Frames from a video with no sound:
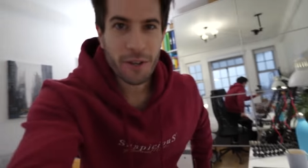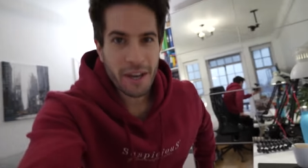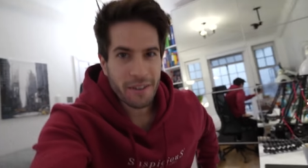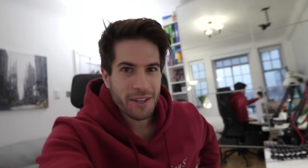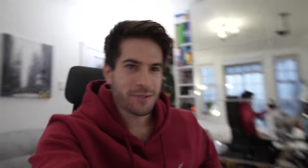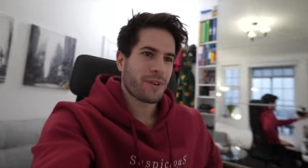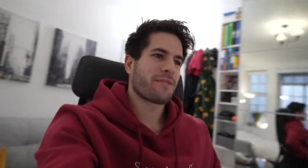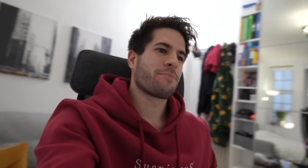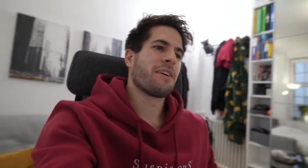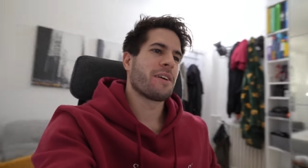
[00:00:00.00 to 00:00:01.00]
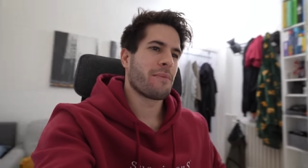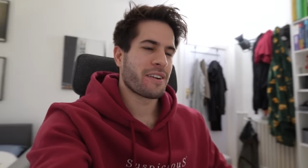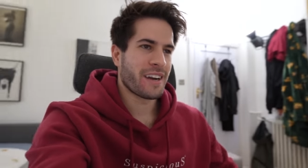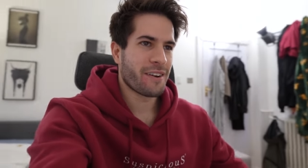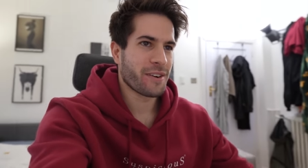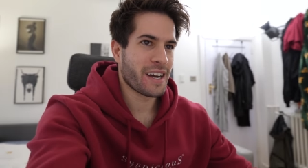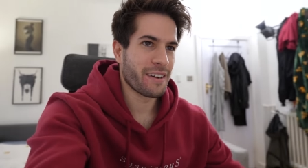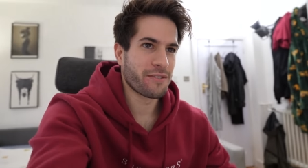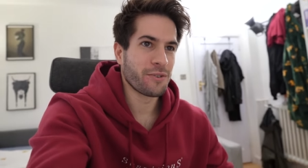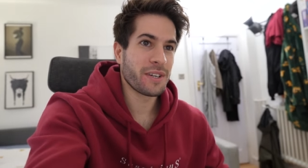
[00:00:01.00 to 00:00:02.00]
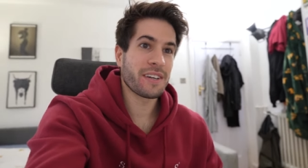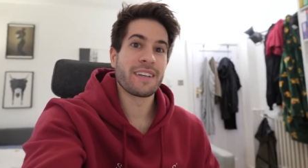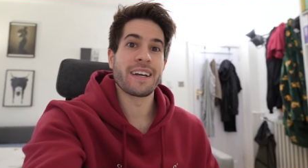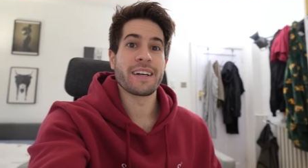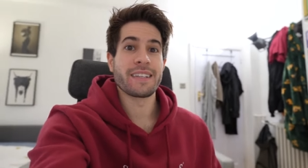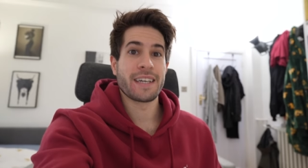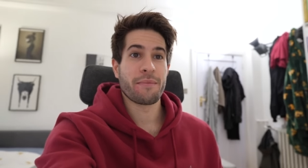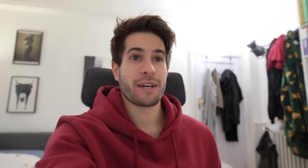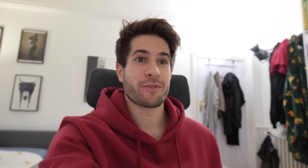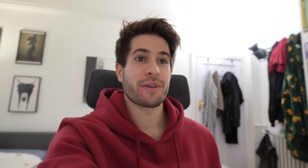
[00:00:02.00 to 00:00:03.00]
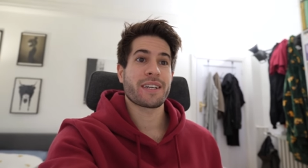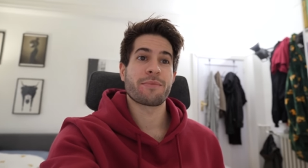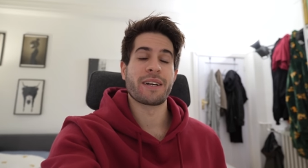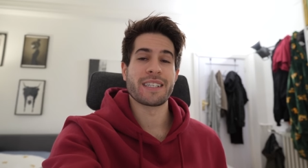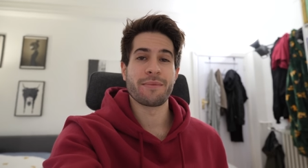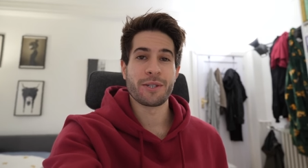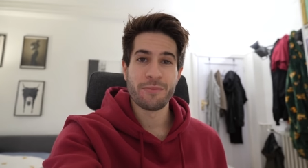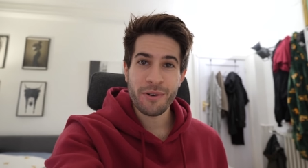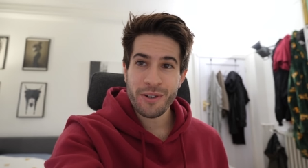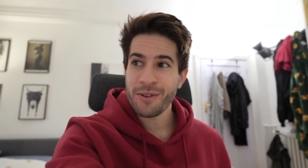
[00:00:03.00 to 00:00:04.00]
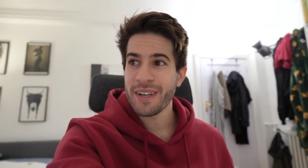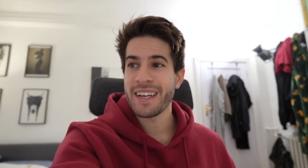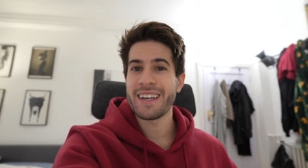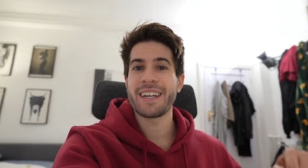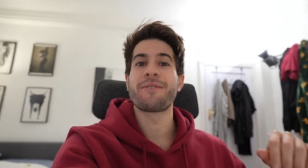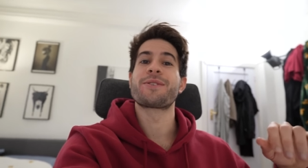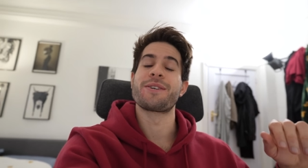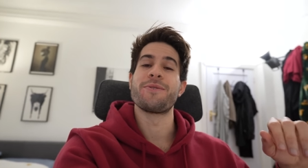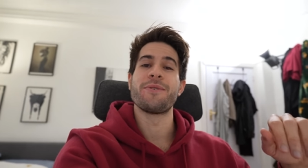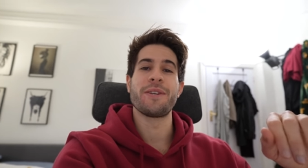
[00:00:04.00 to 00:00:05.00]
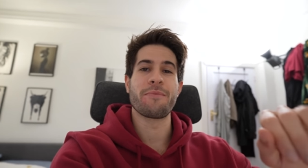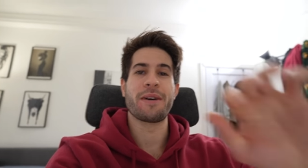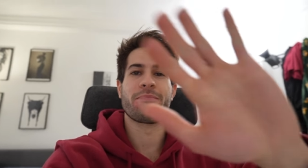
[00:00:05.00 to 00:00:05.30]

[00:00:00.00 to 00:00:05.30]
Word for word: yeah, that's what I've spent about an hour and a half doing. Now I need to get back to work because my exam is tomorrow and I will see you in a bit.